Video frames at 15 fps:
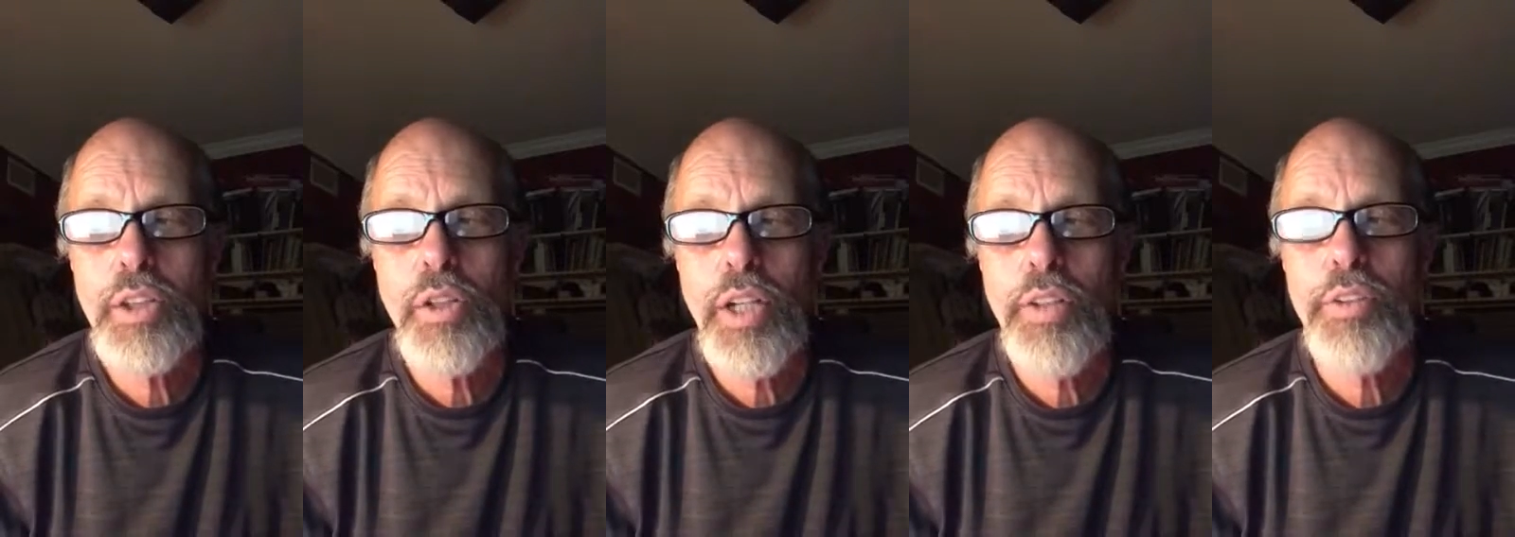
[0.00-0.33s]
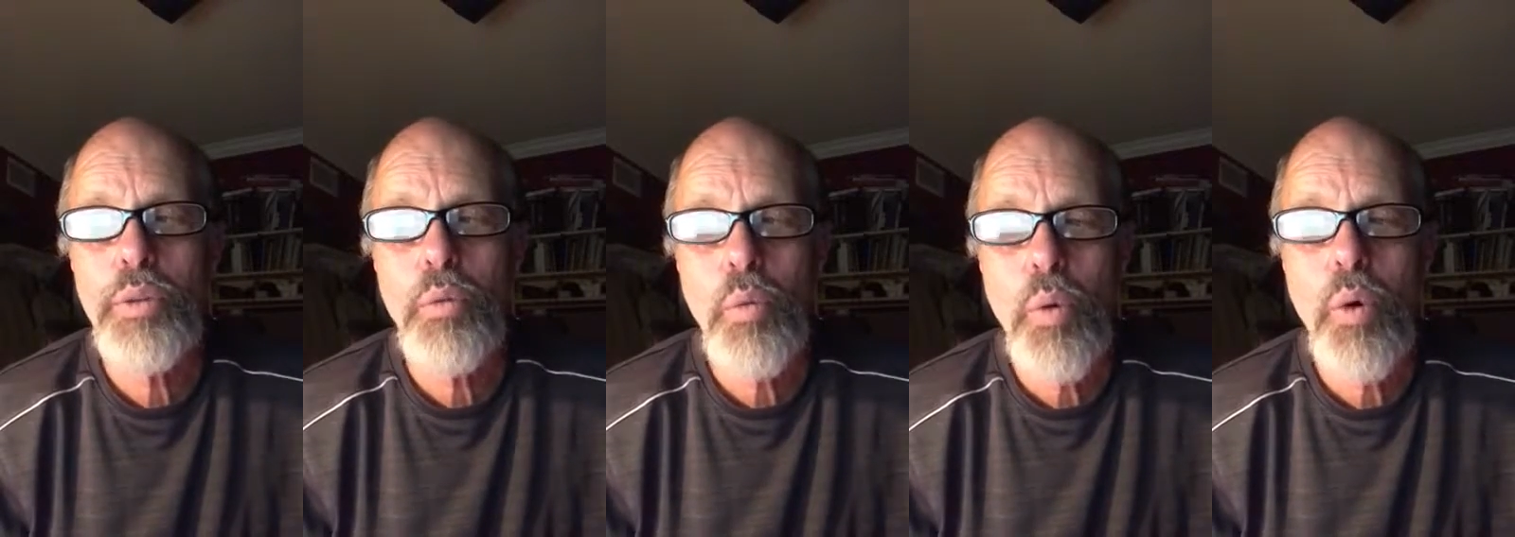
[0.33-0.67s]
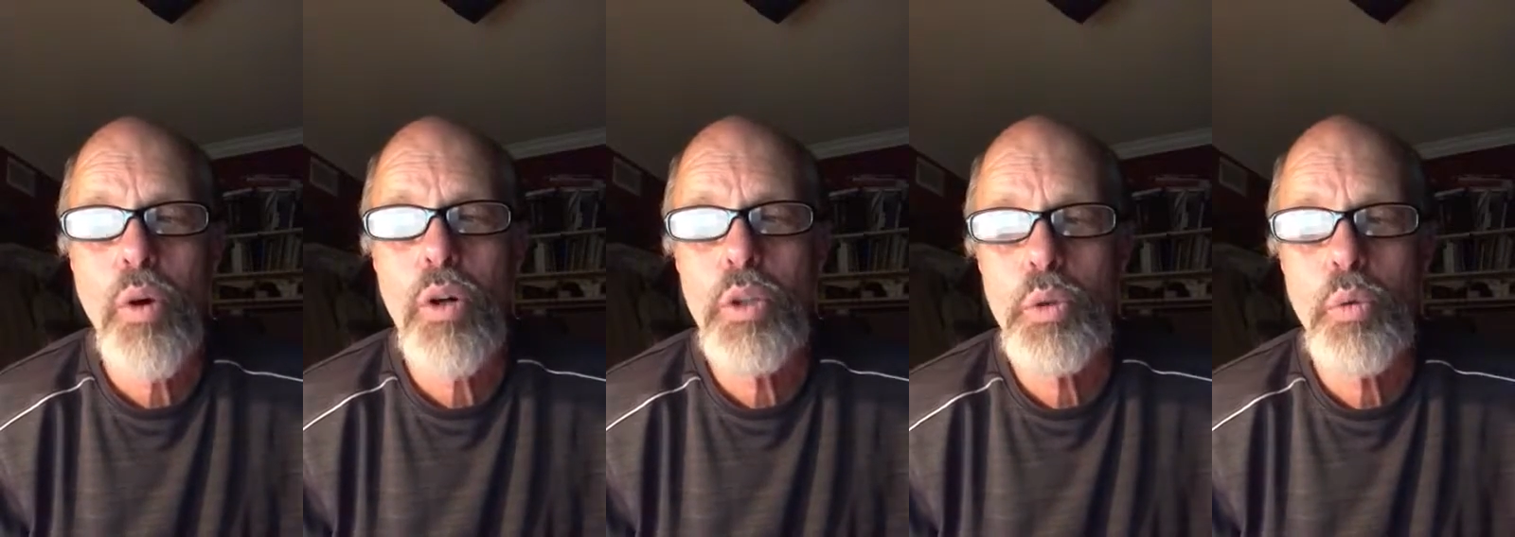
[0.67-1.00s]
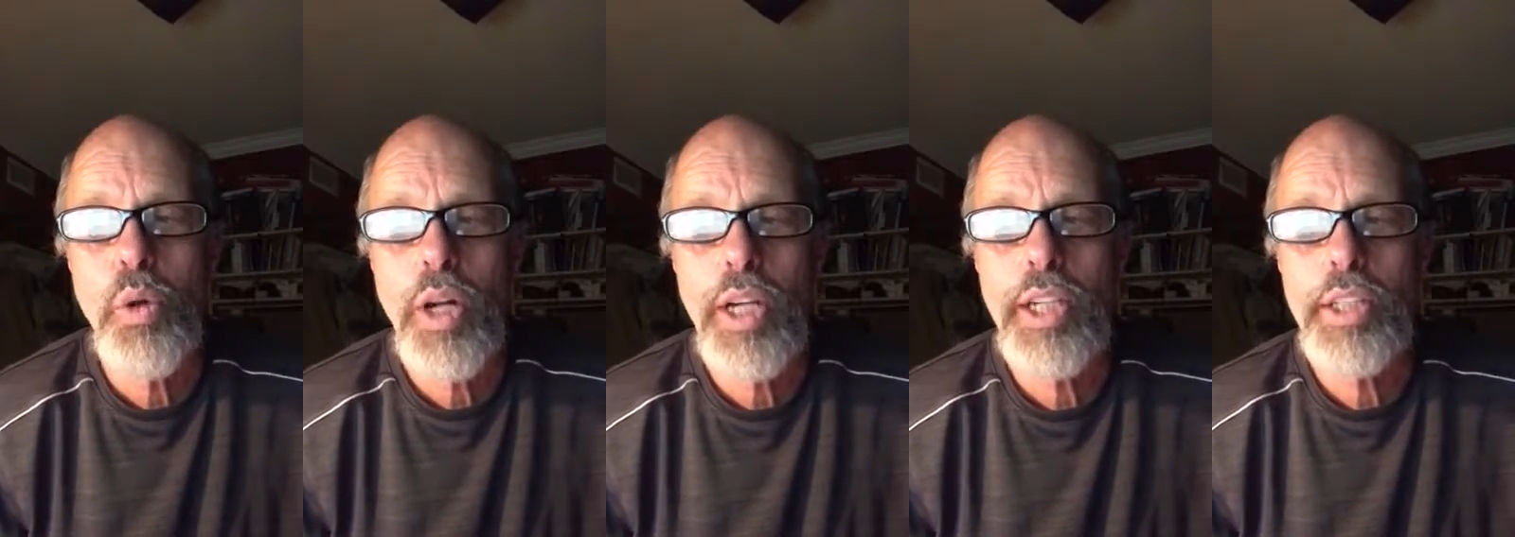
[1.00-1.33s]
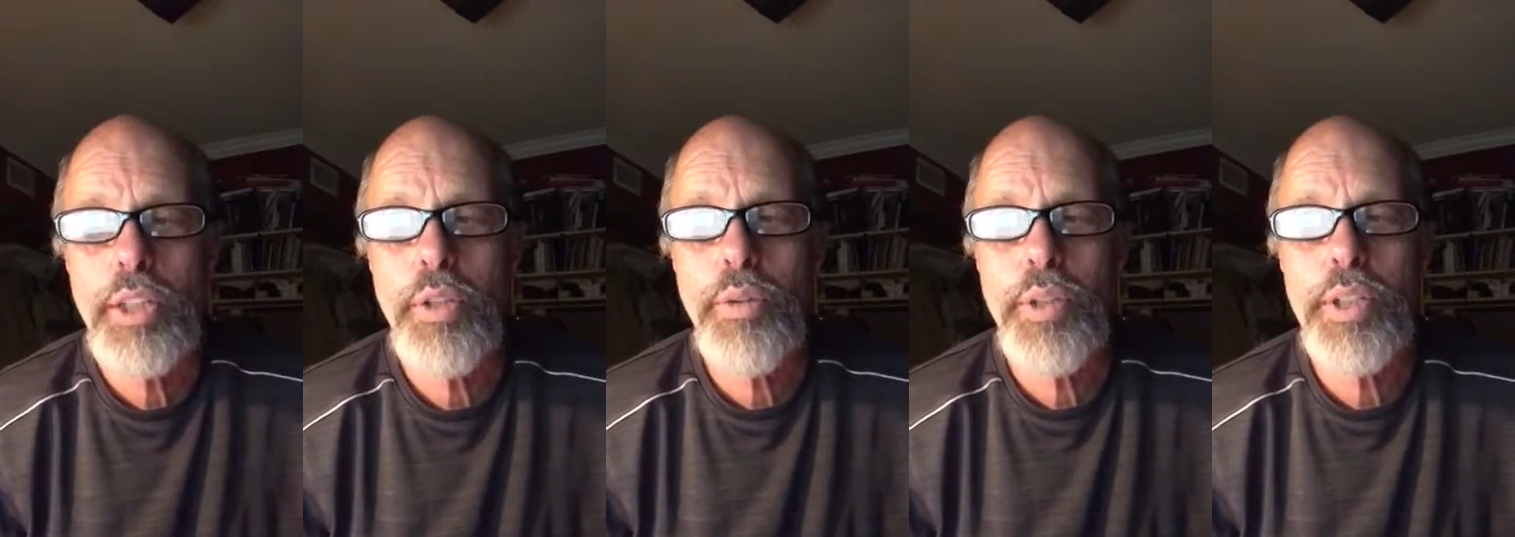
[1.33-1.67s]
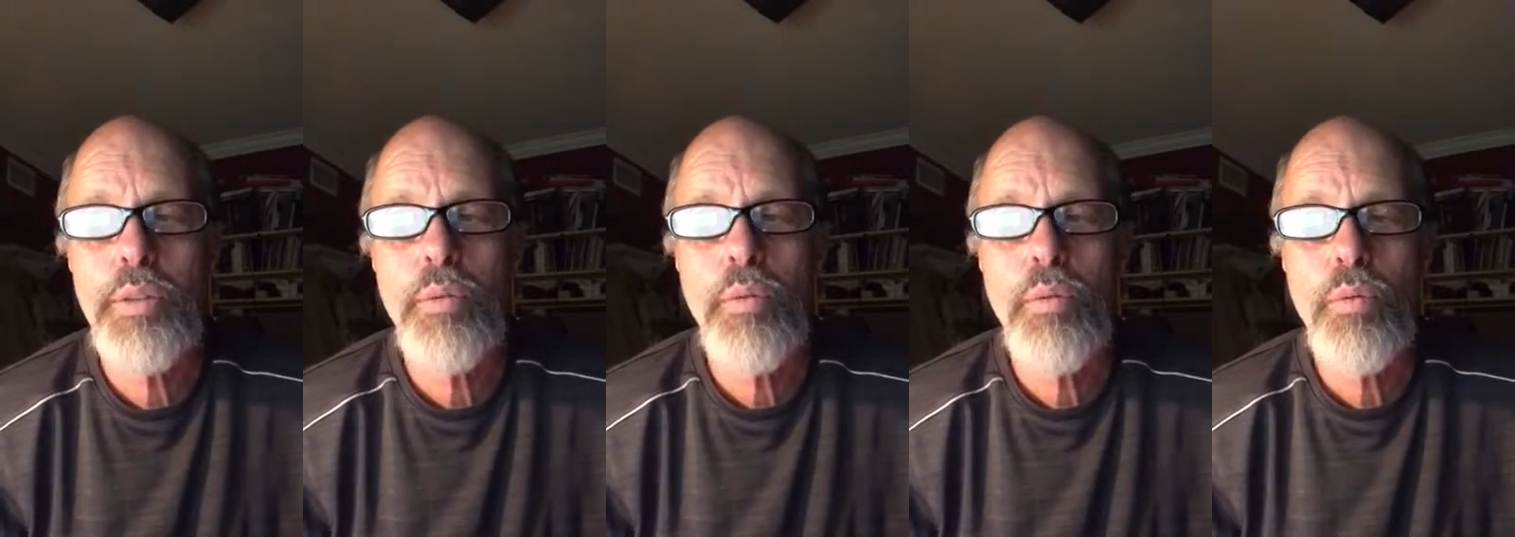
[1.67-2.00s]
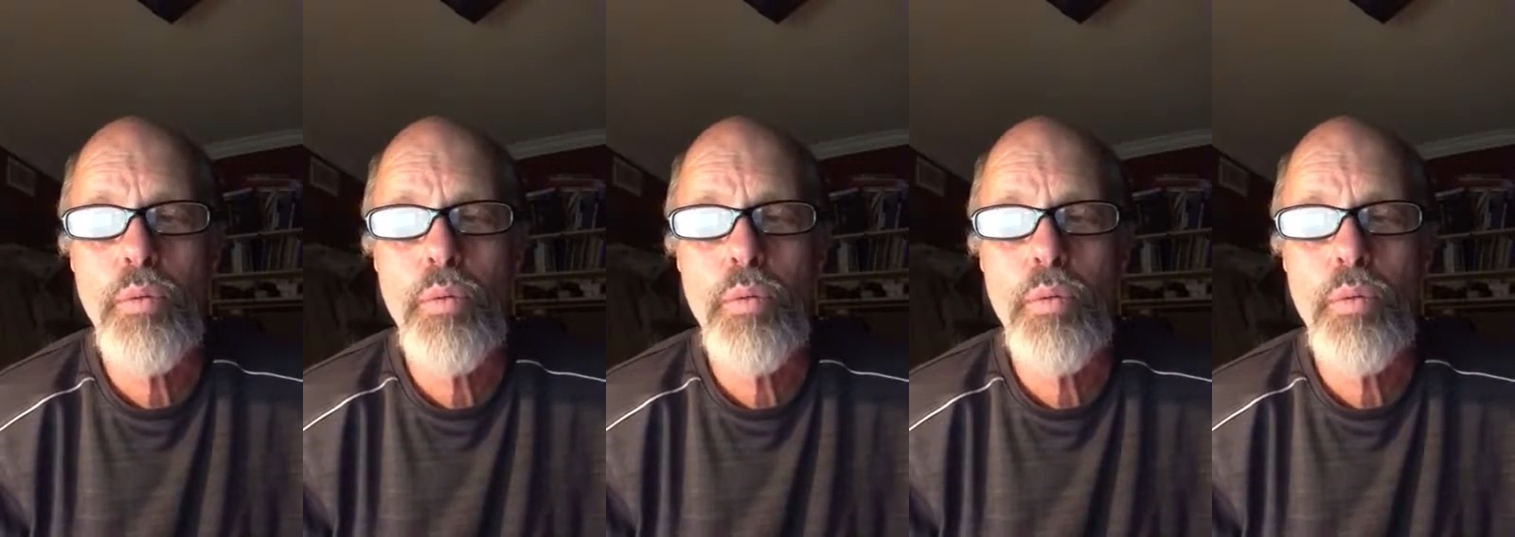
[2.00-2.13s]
you let the Word dwell in you and